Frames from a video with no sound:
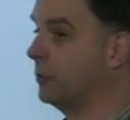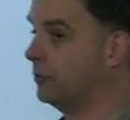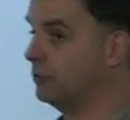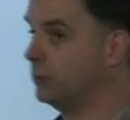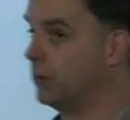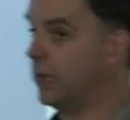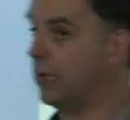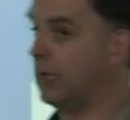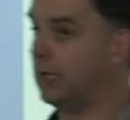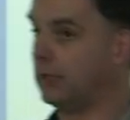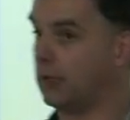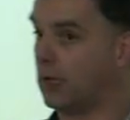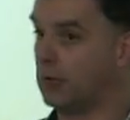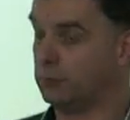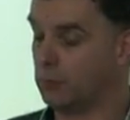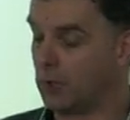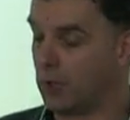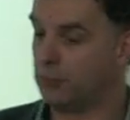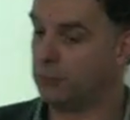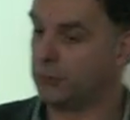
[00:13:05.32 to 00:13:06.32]
were really,
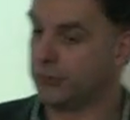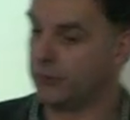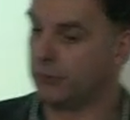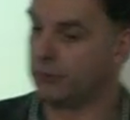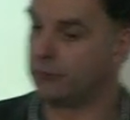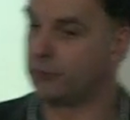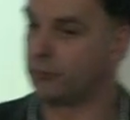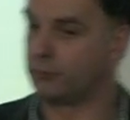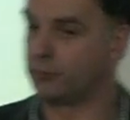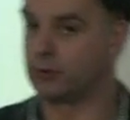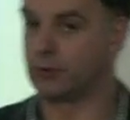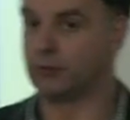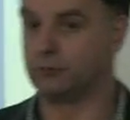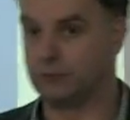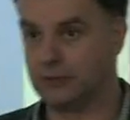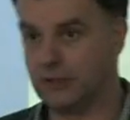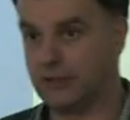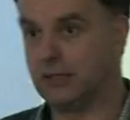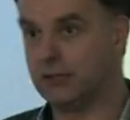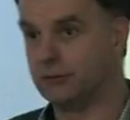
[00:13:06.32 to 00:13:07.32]
wine producers were
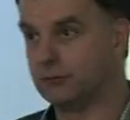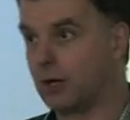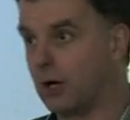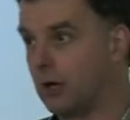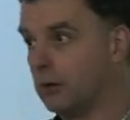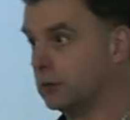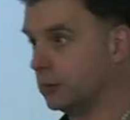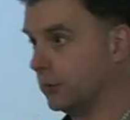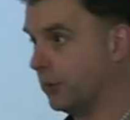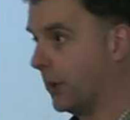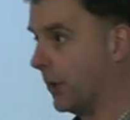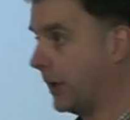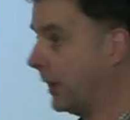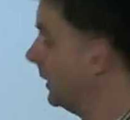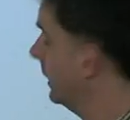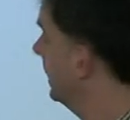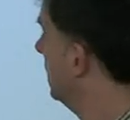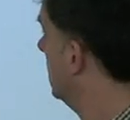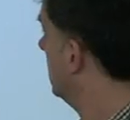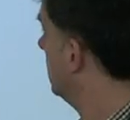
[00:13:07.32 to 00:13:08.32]
really riled by
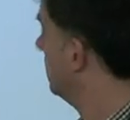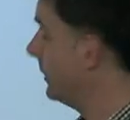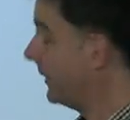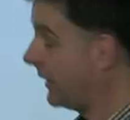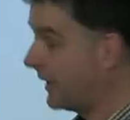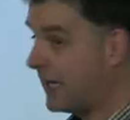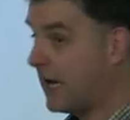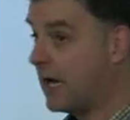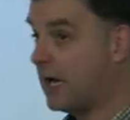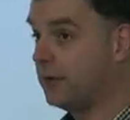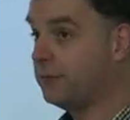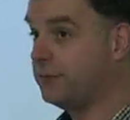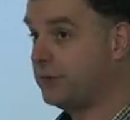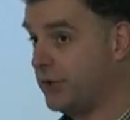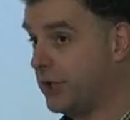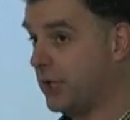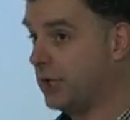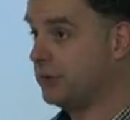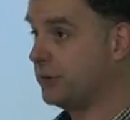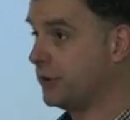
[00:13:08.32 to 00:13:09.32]
it. But they have
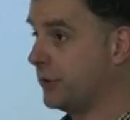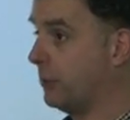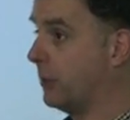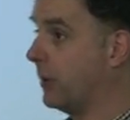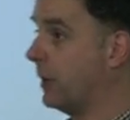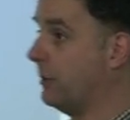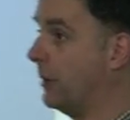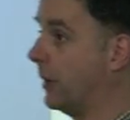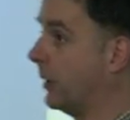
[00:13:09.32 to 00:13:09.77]
changed the wine